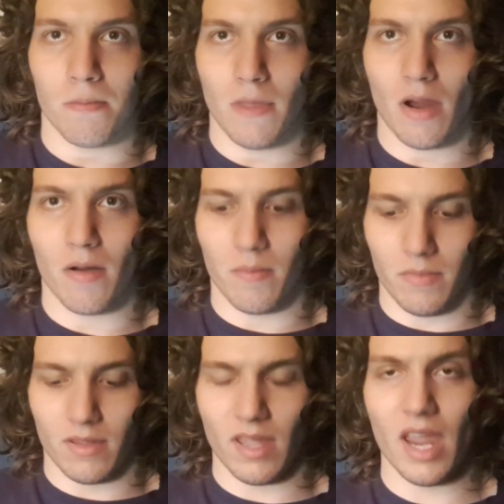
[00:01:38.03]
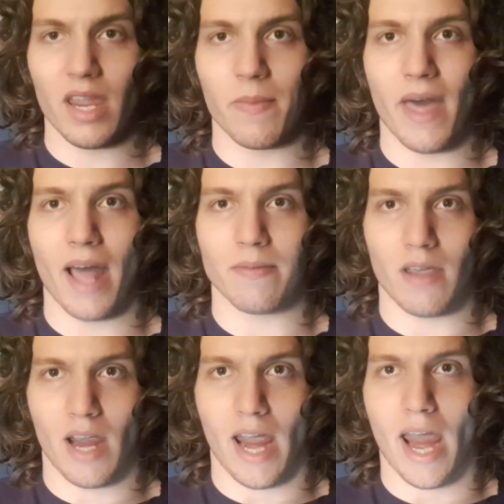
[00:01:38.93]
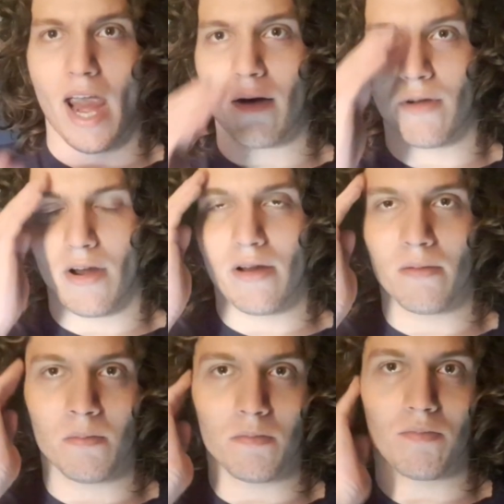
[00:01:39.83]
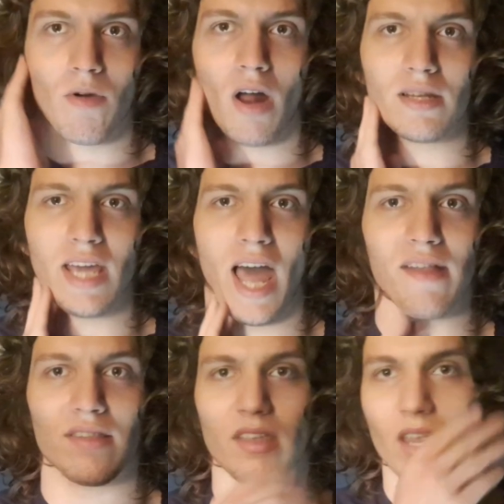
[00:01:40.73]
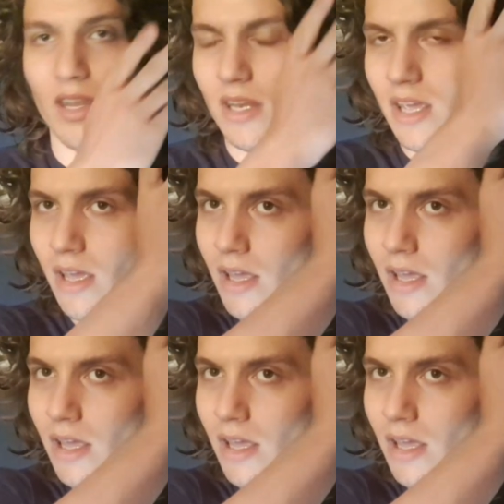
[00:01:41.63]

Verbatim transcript: they're saying that the error broadcasting